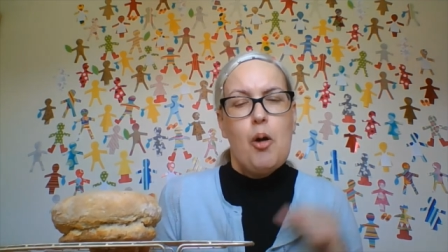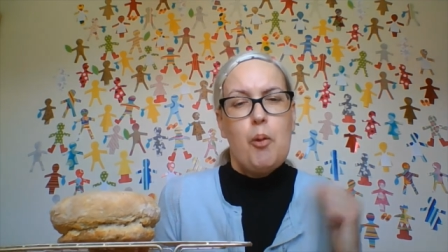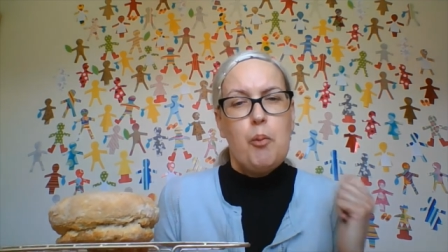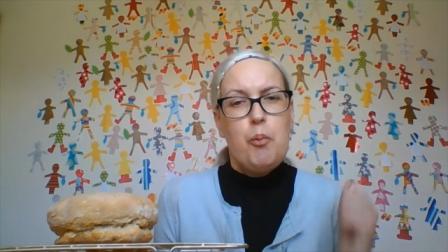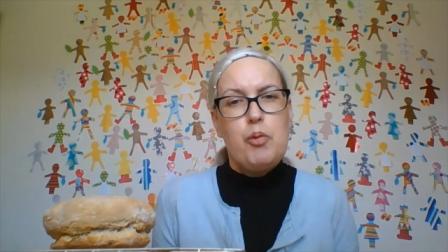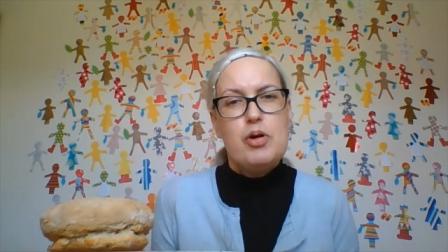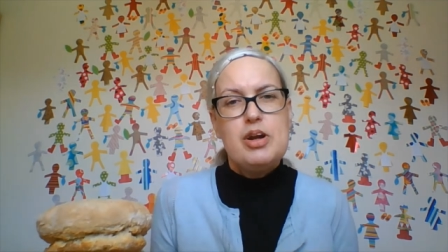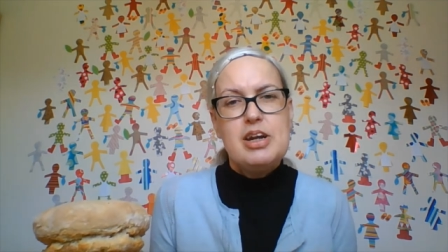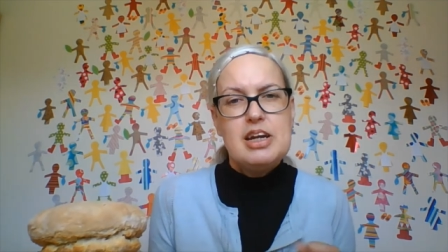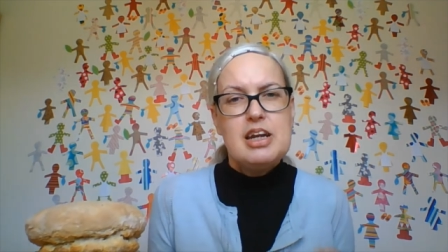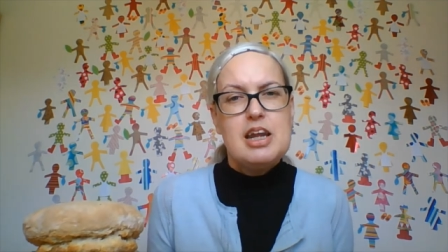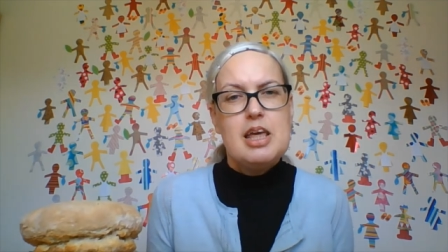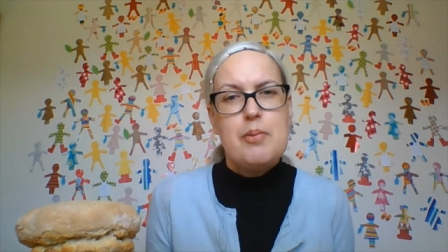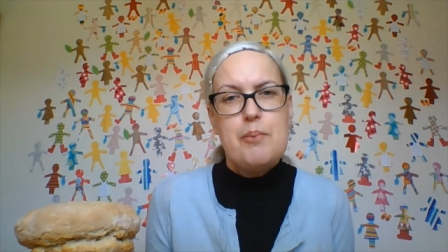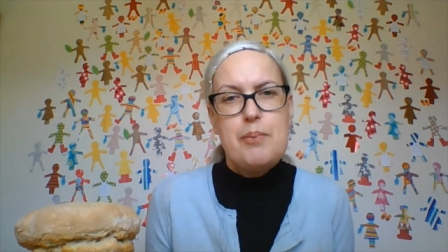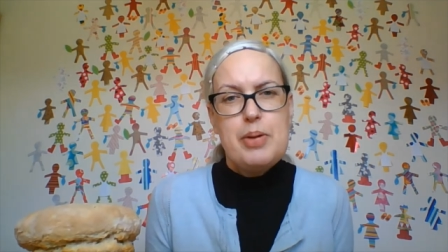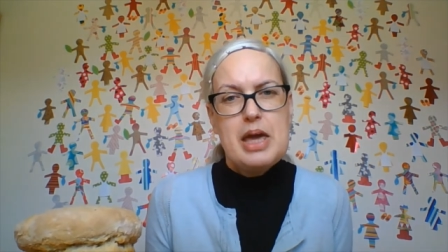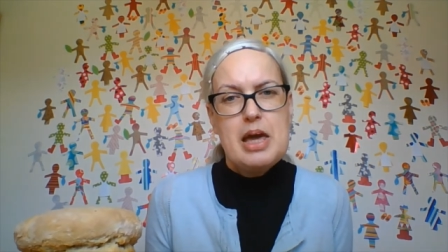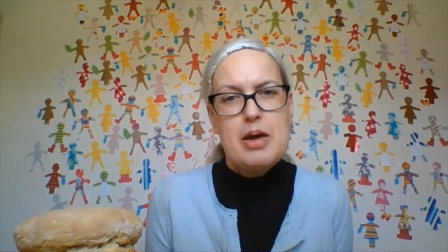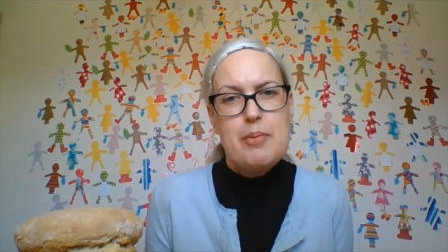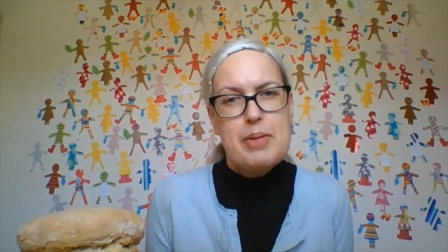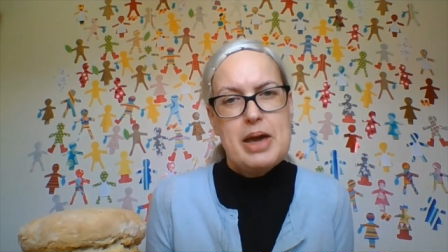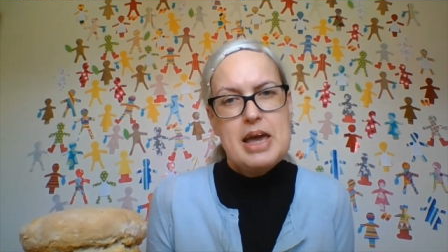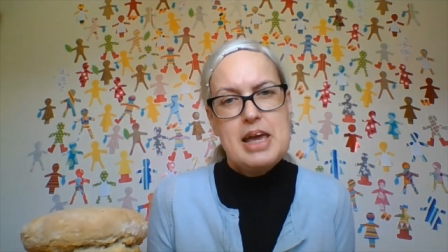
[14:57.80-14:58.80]
Wouldn't it
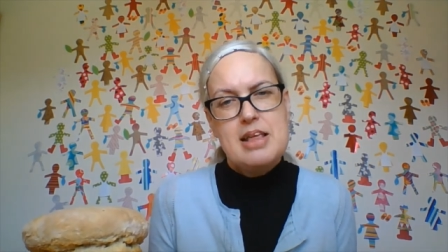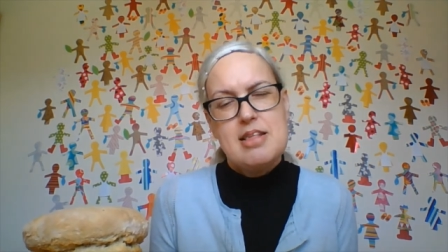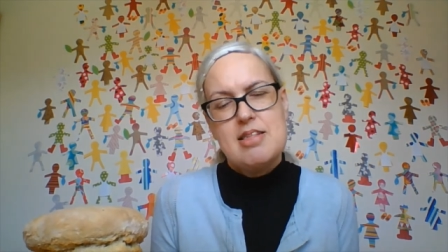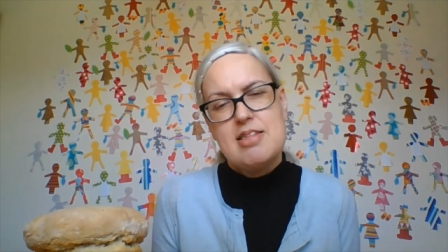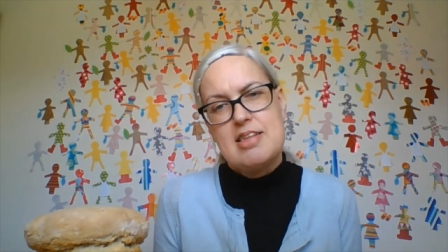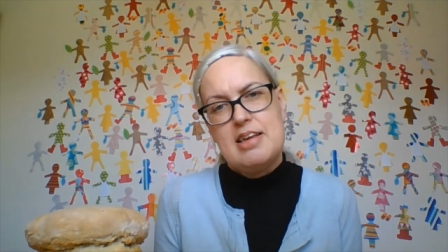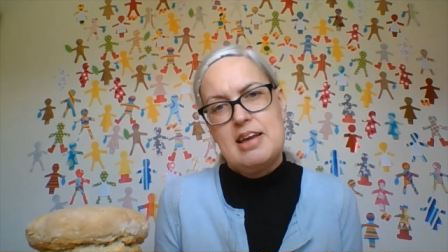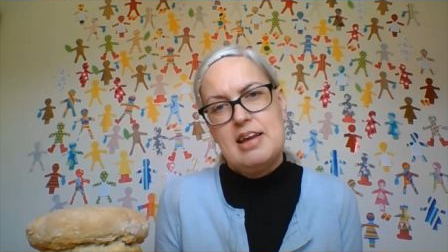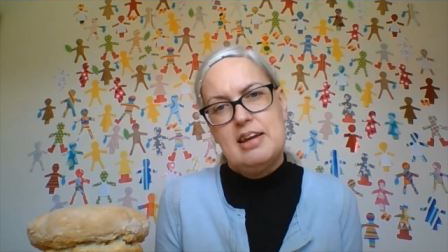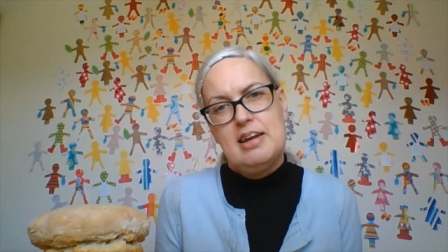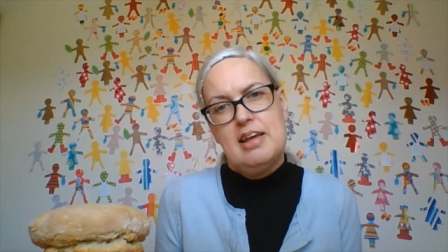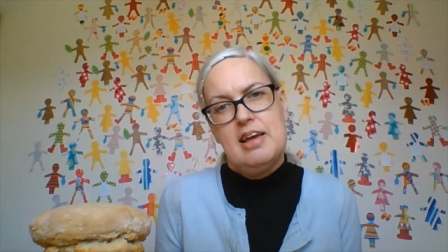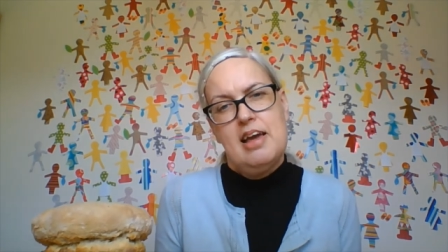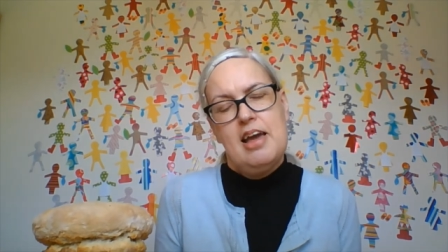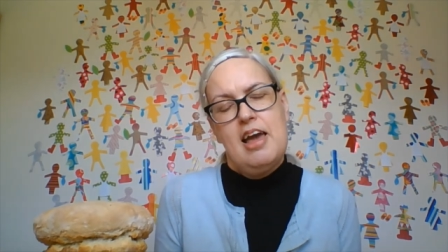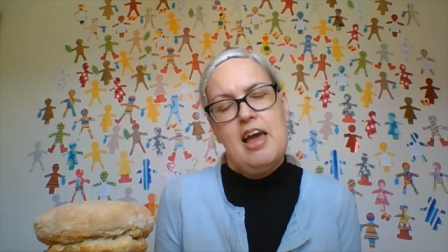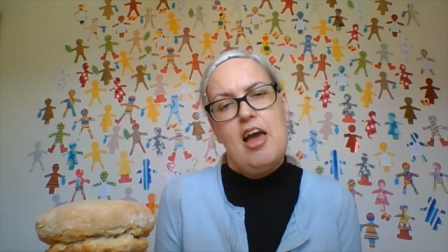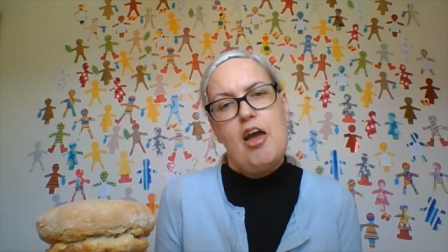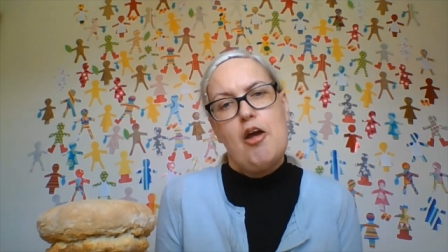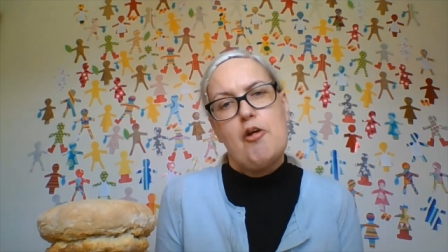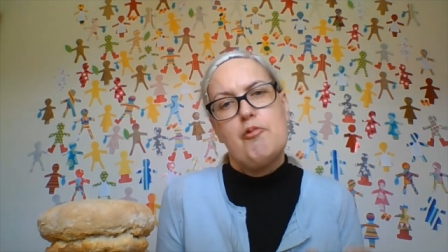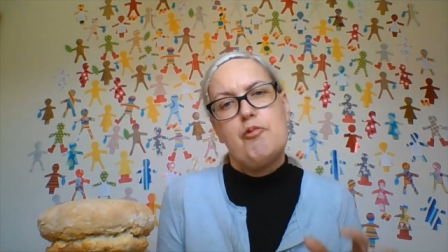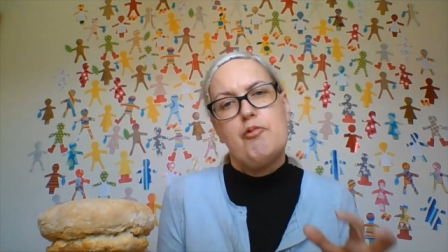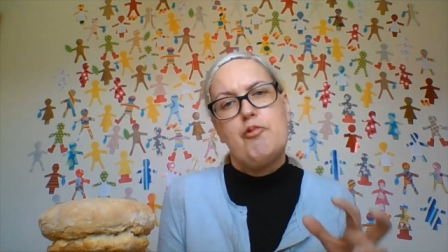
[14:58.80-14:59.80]
be amazing
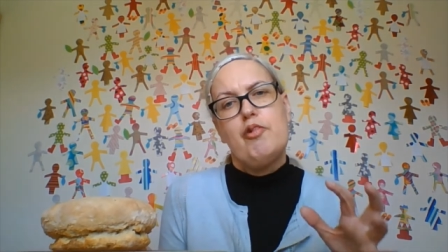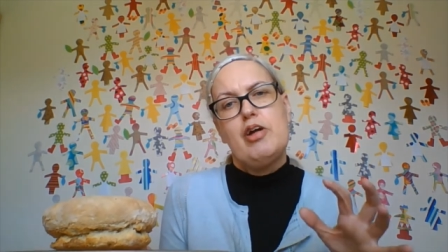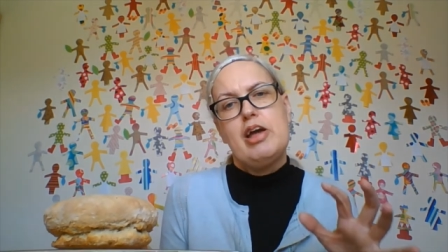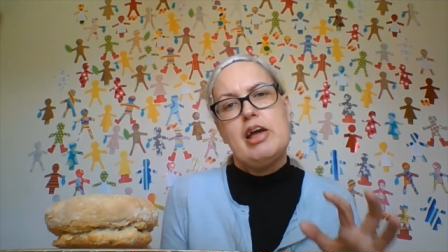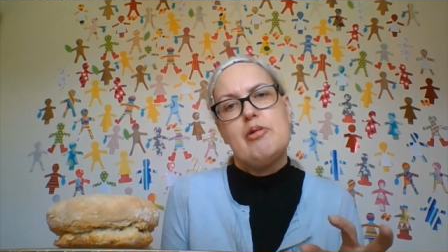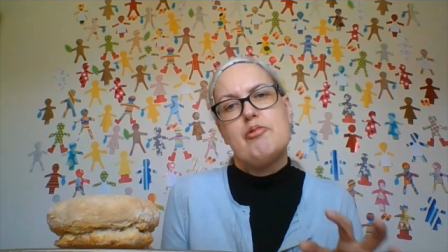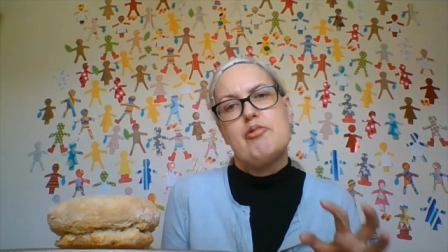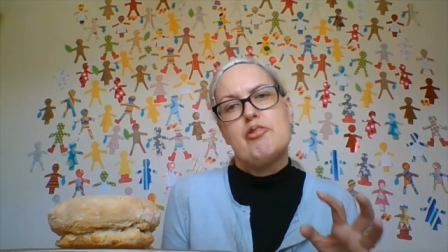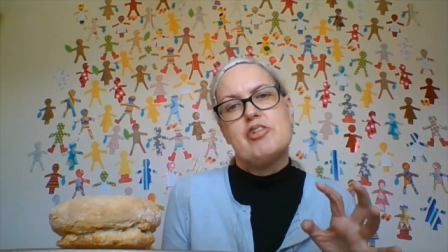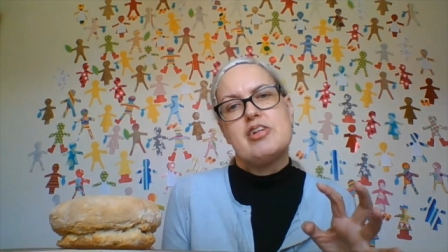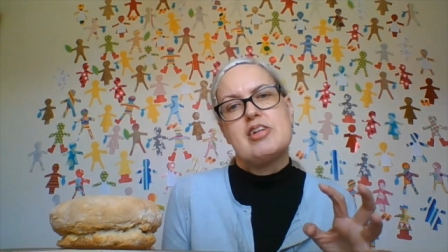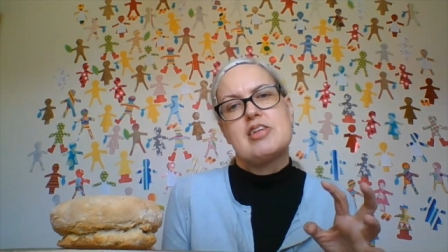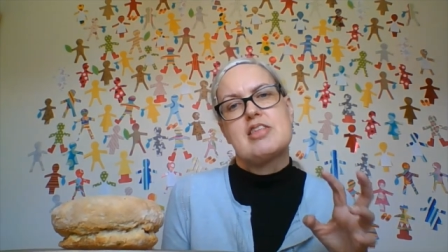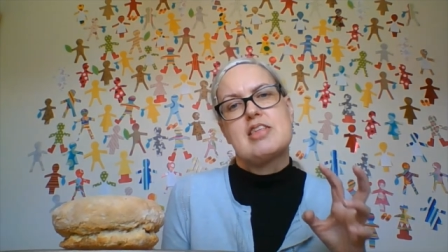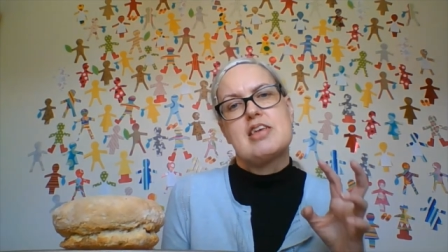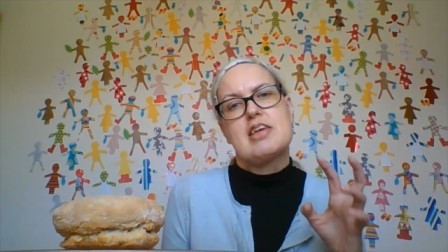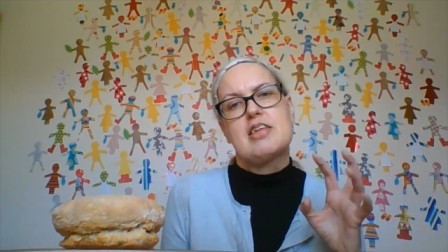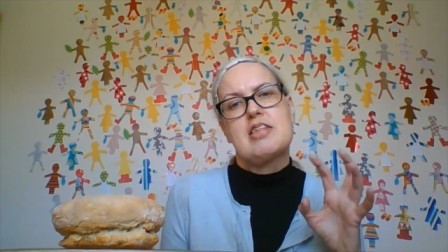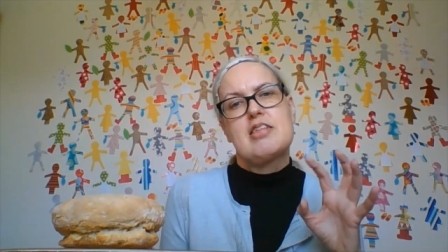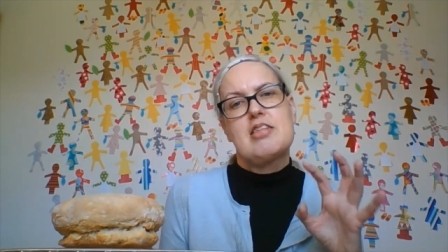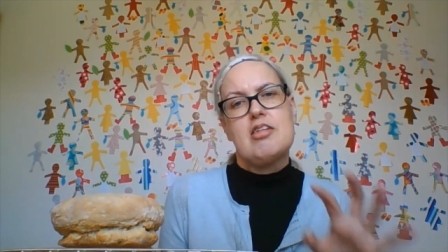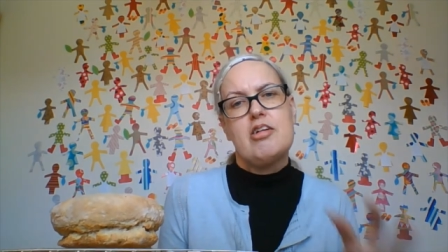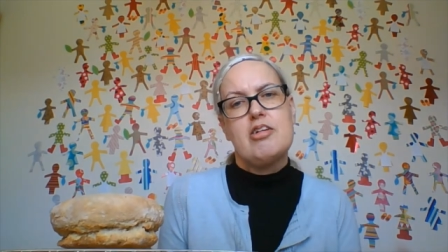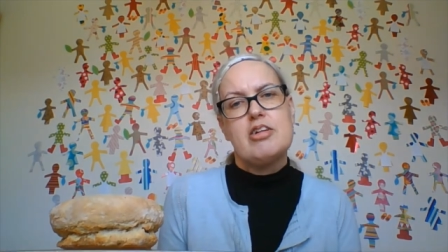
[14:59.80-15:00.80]
if we were as
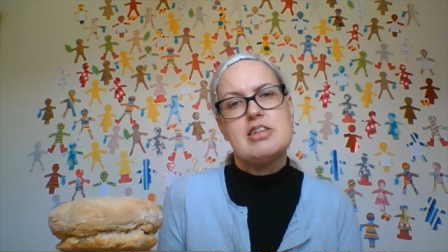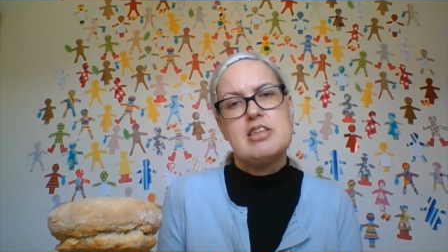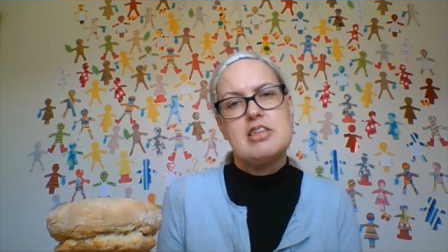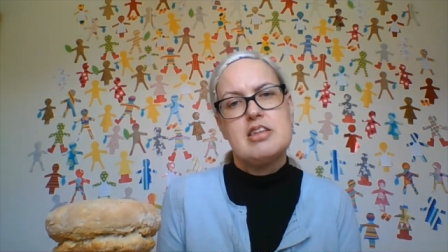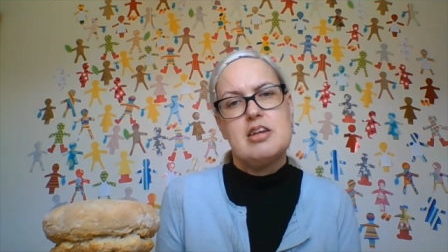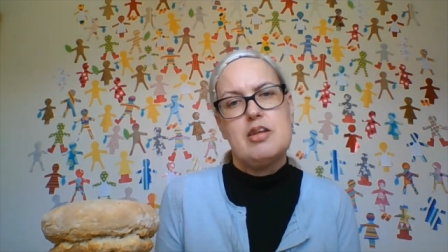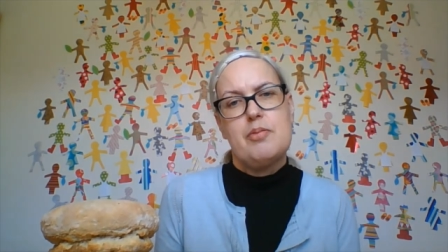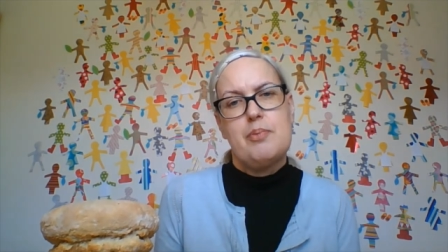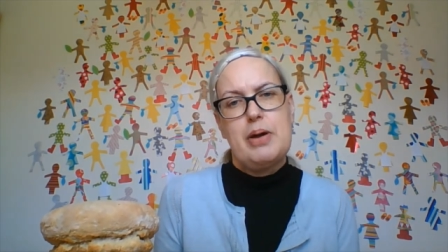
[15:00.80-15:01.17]
excited